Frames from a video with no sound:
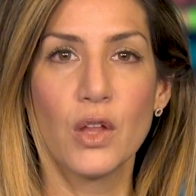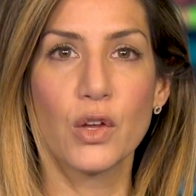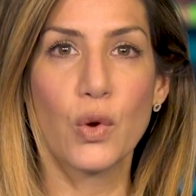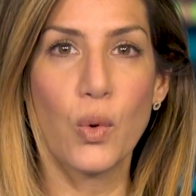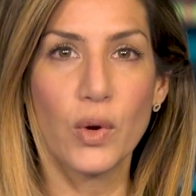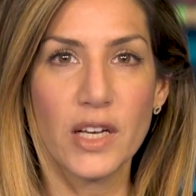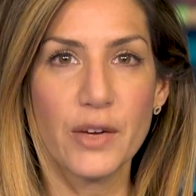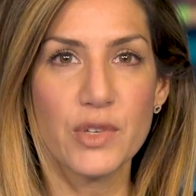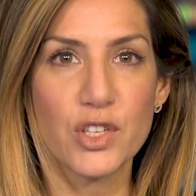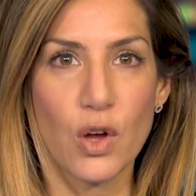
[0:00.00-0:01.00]
The quarterly
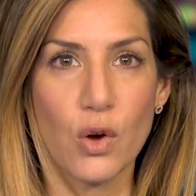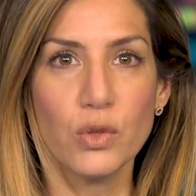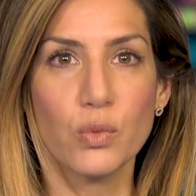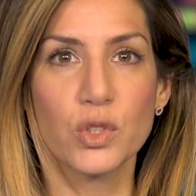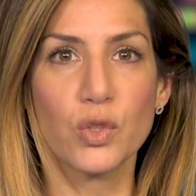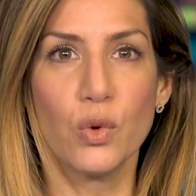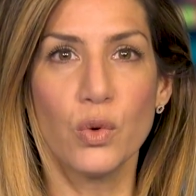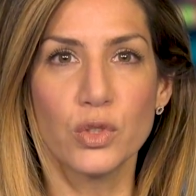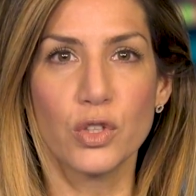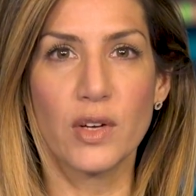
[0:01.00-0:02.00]
result was
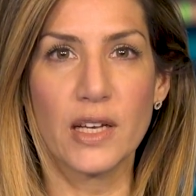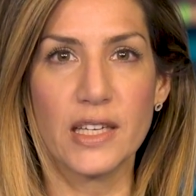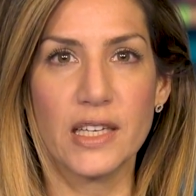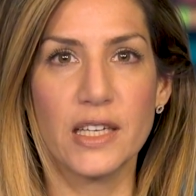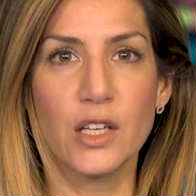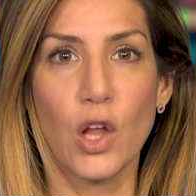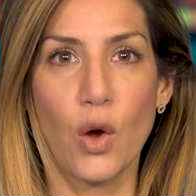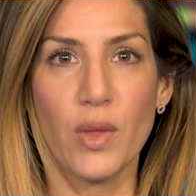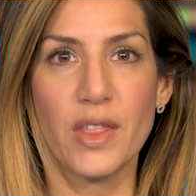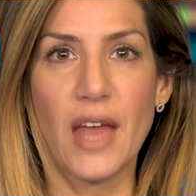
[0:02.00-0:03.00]
also clearly
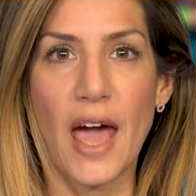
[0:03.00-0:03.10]
lower than